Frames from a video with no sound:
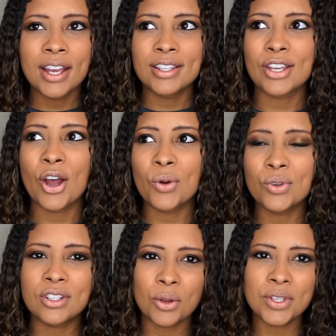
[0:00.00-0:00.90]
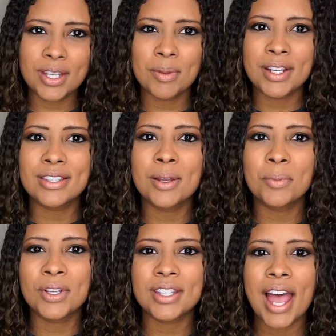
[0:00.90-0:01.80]
So doing something as
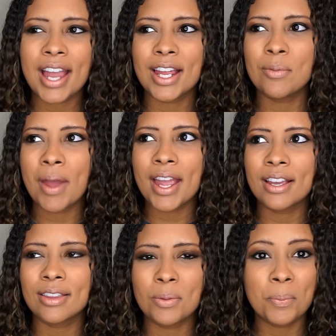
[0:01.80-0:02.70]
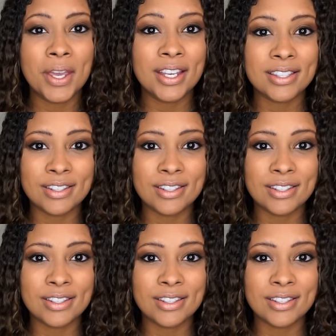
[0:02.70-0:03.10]
simple as that can make the biggest